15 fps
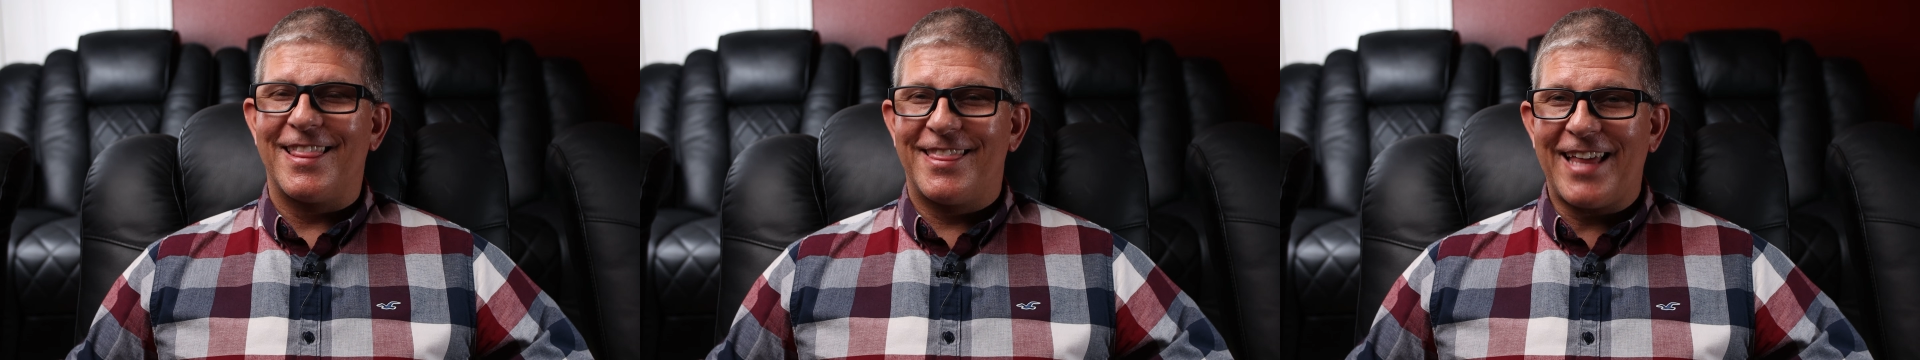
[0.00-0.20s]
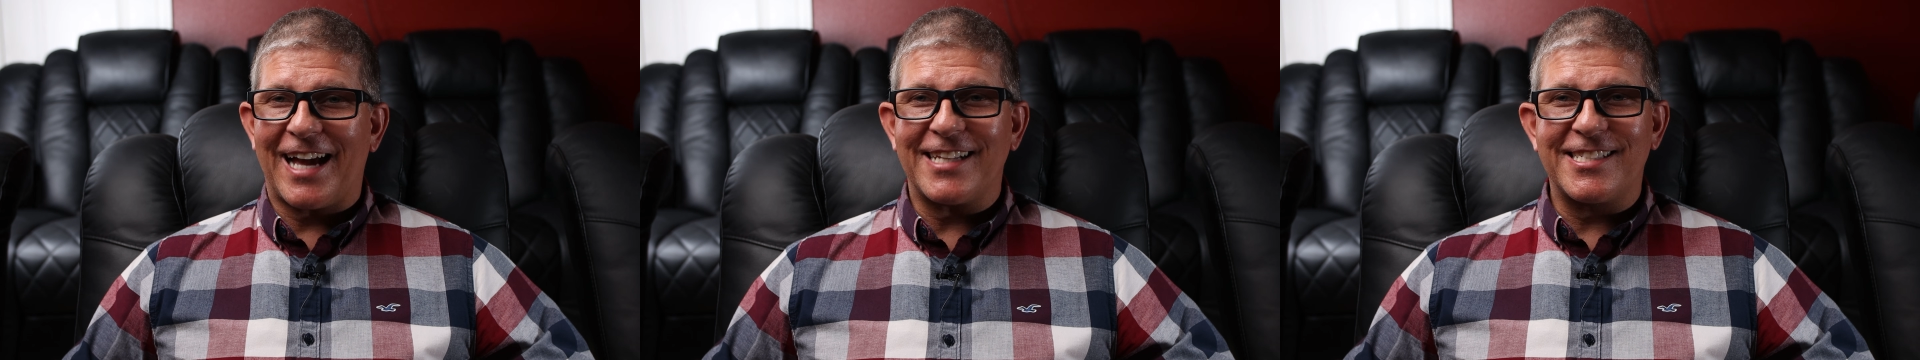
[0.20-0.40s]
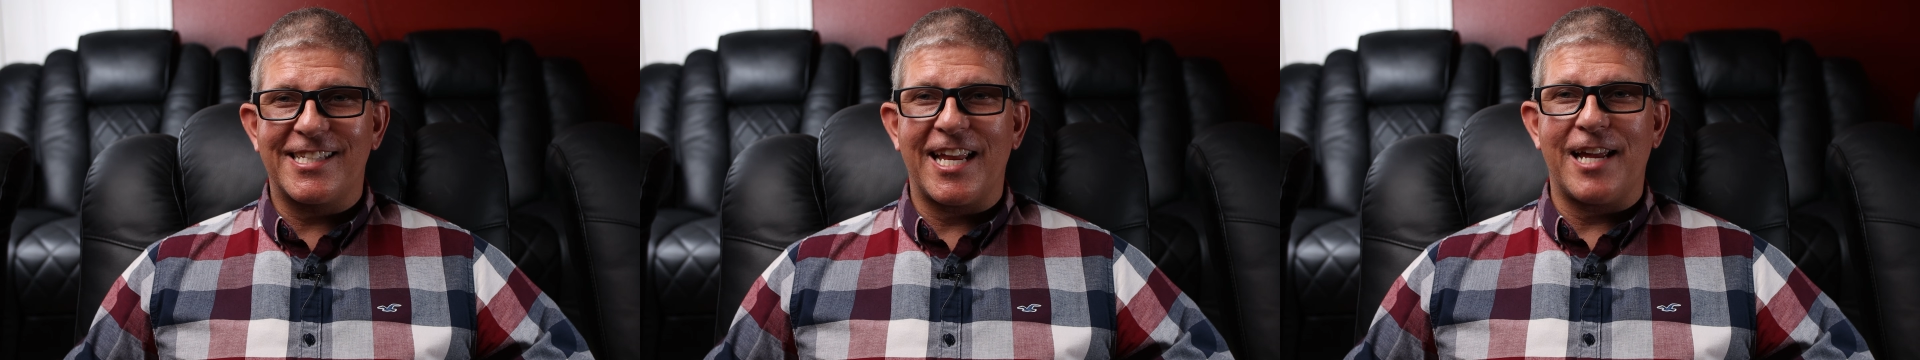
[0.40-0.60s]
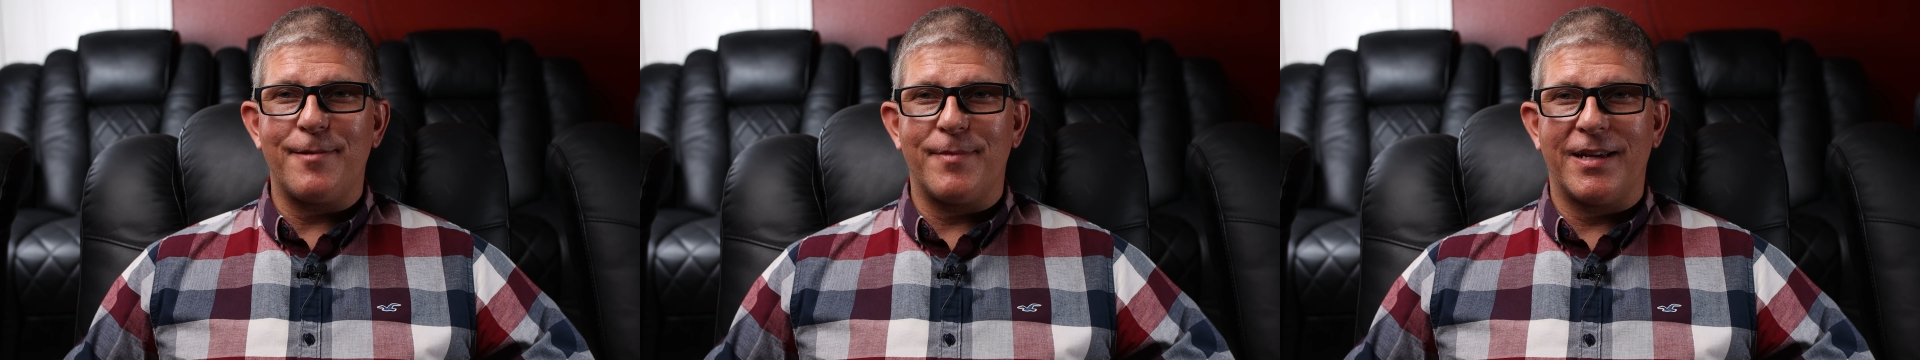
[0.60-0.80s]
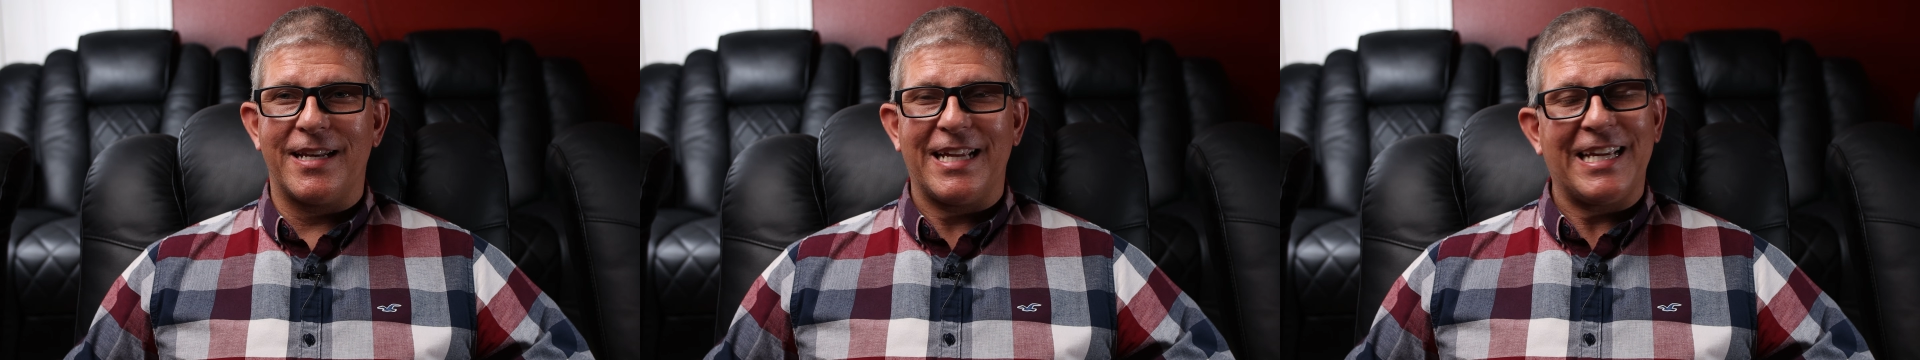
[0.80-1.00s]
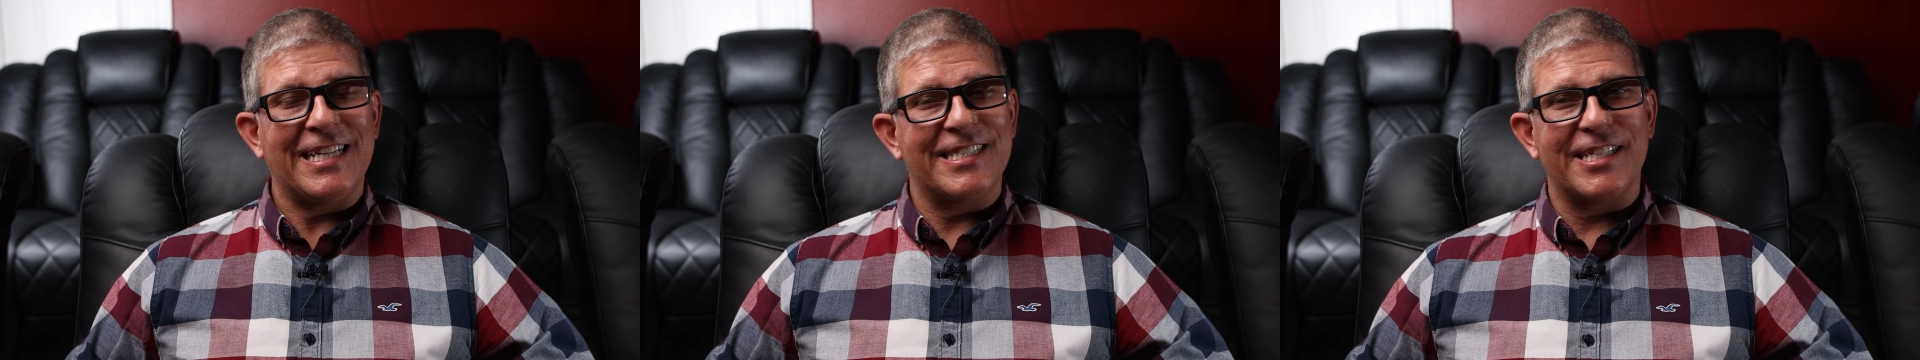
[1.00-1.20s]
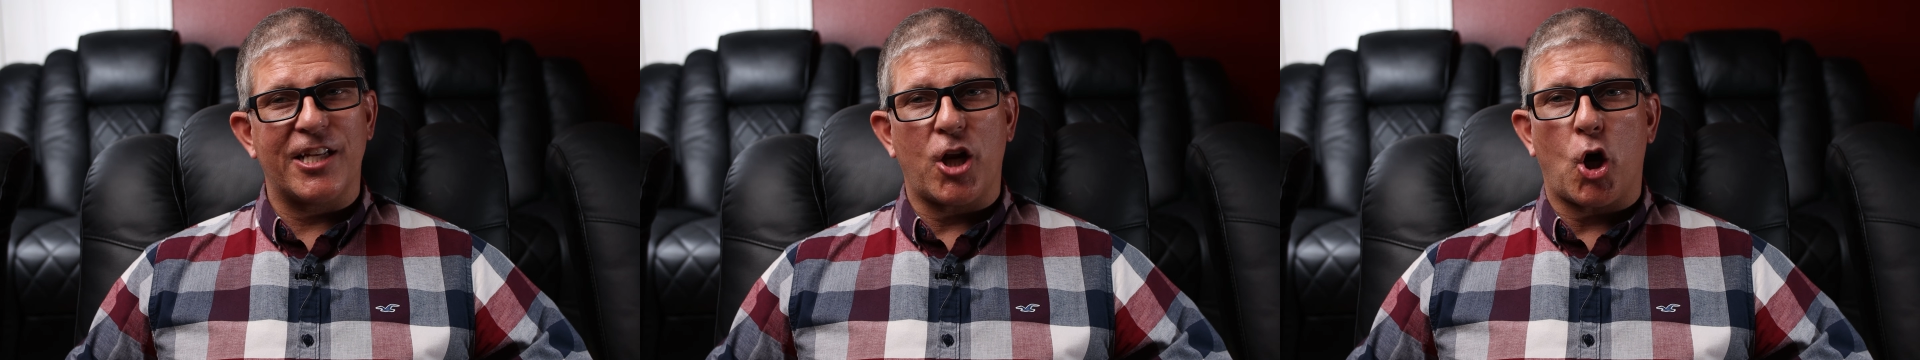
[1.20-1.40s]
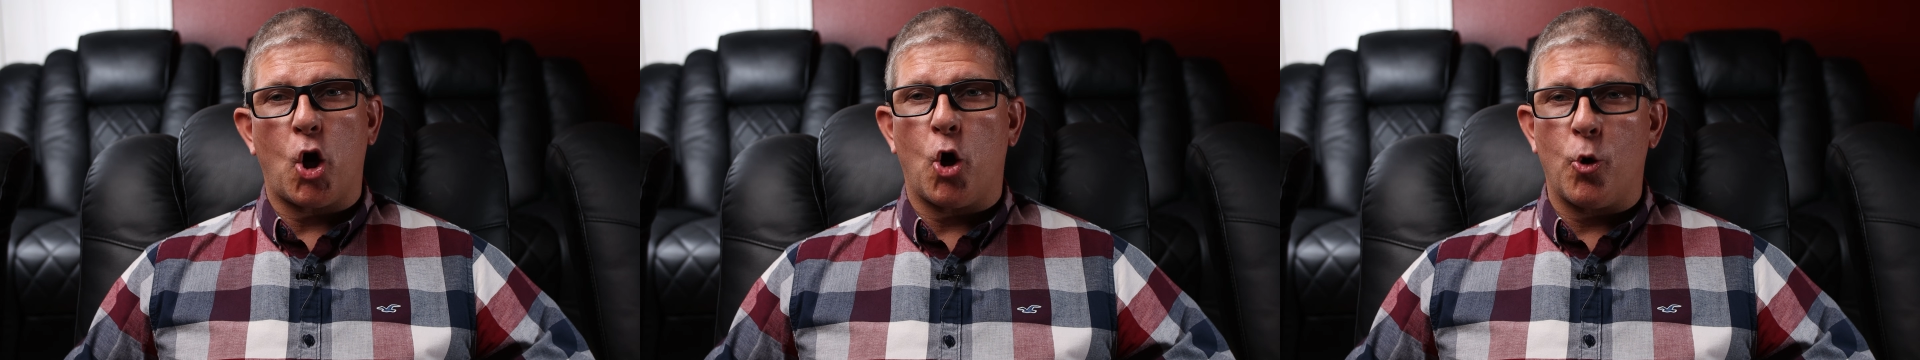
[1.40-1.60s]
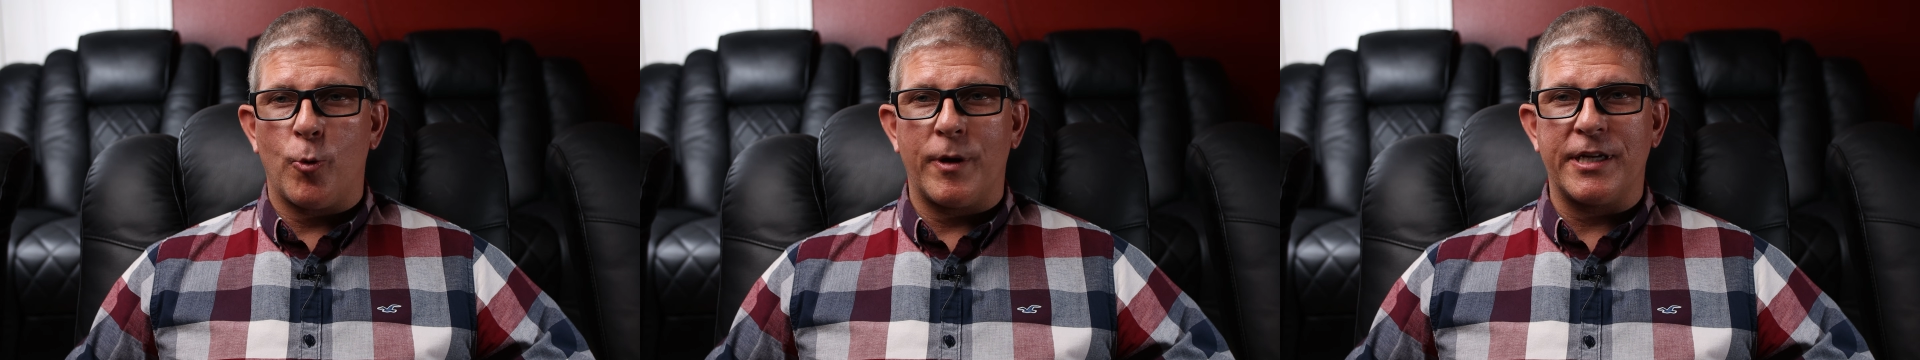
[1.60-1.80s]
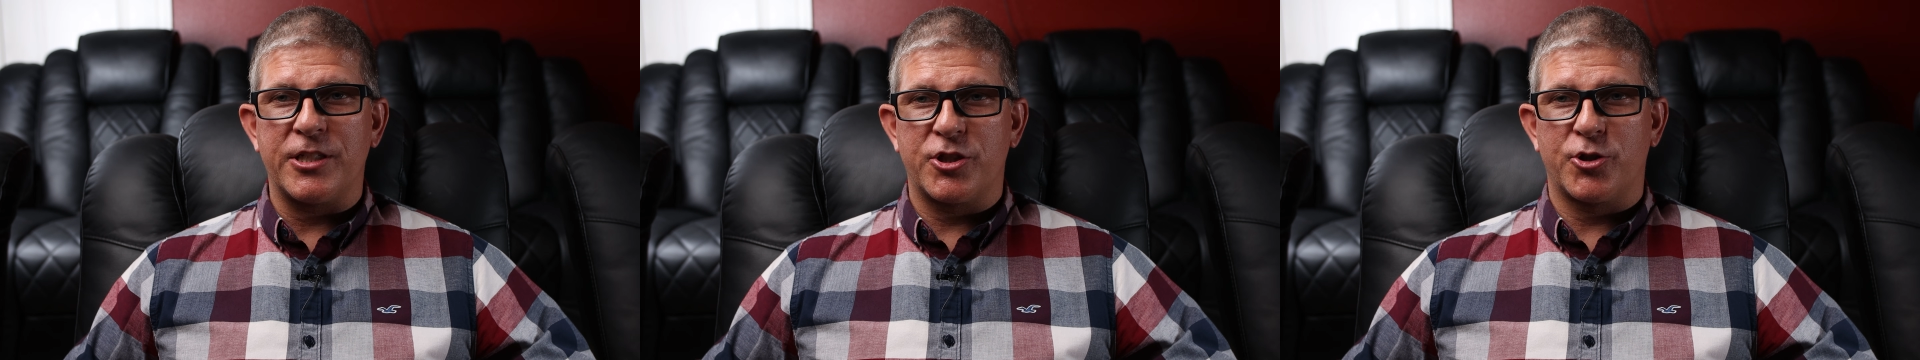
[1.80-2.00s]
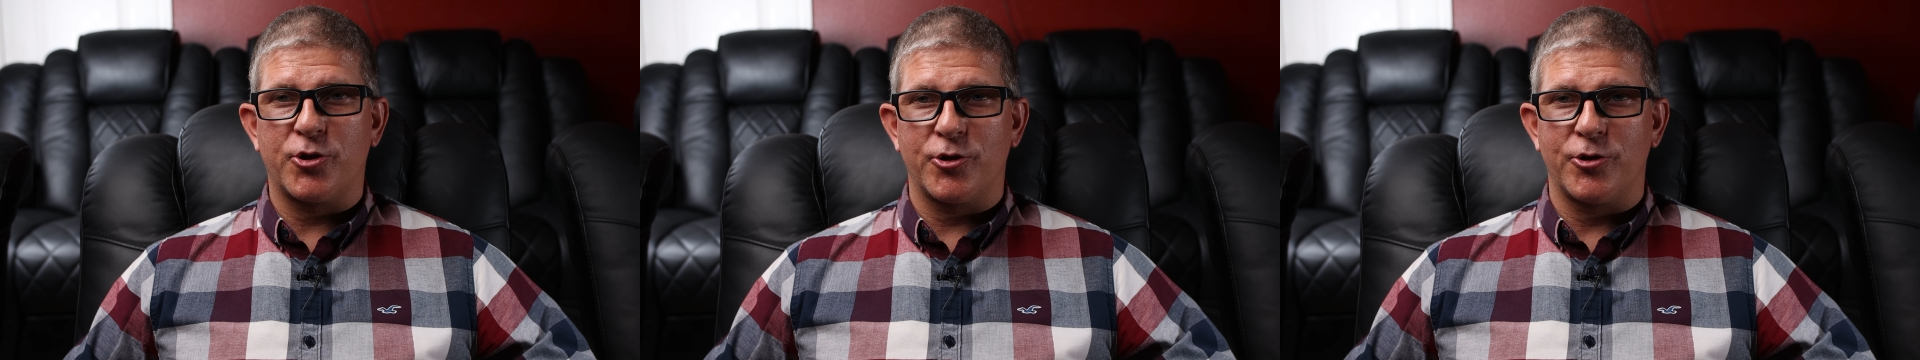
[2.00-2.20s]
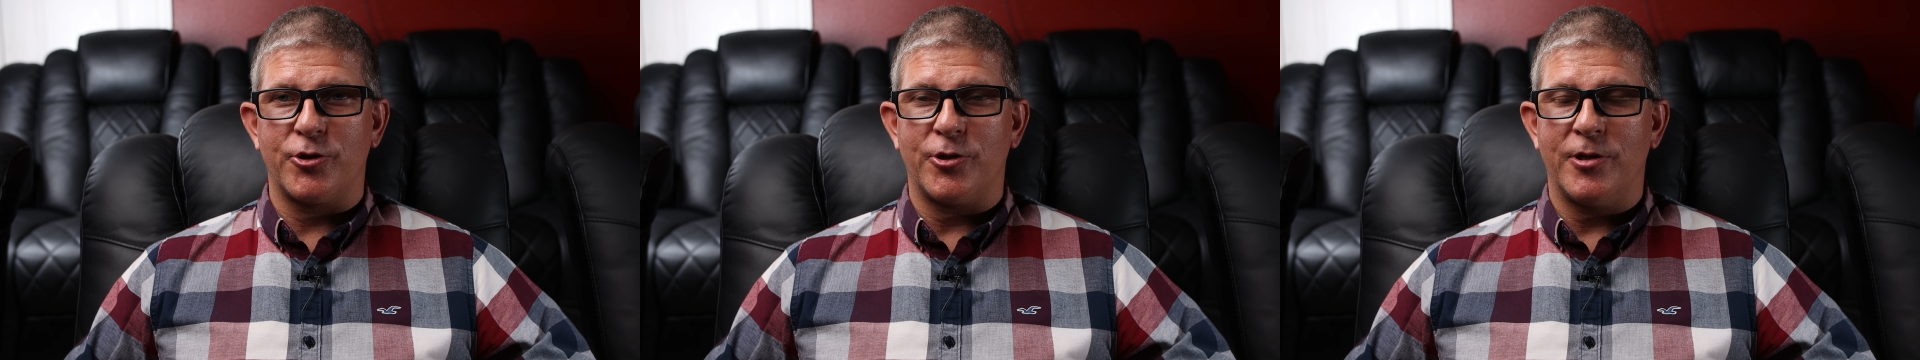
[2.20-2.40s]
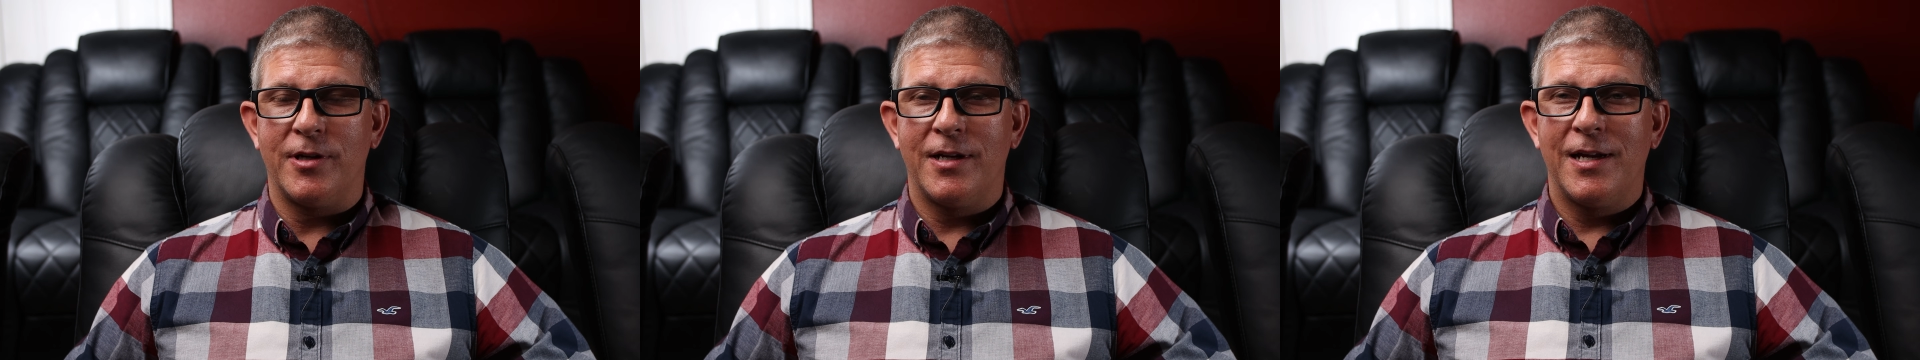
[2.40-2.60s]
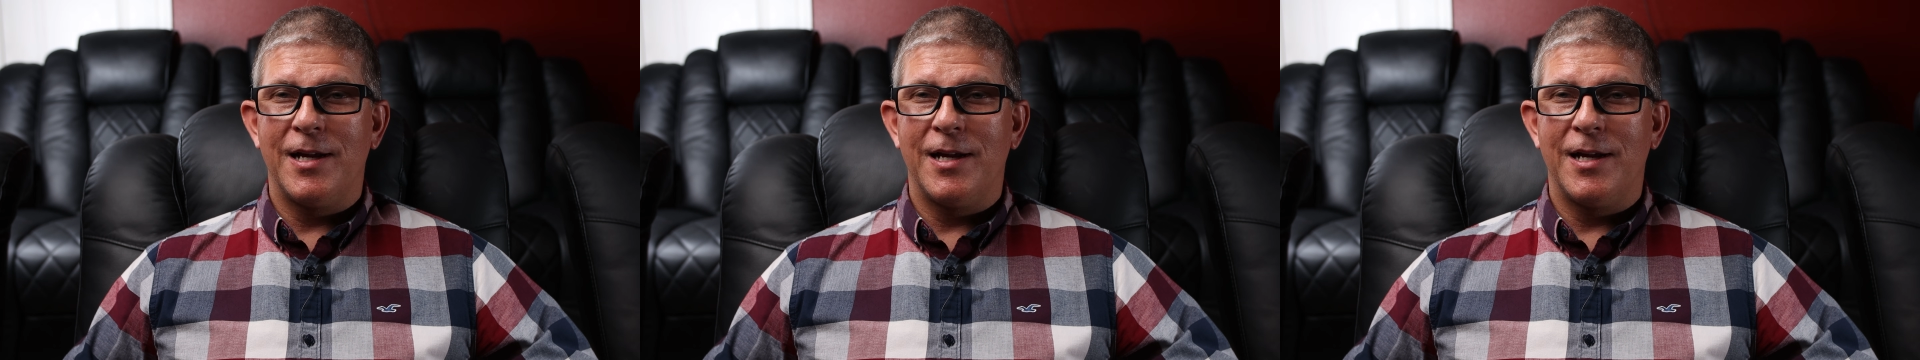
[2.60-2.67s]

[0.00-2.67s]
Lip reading: That statement isn't always true,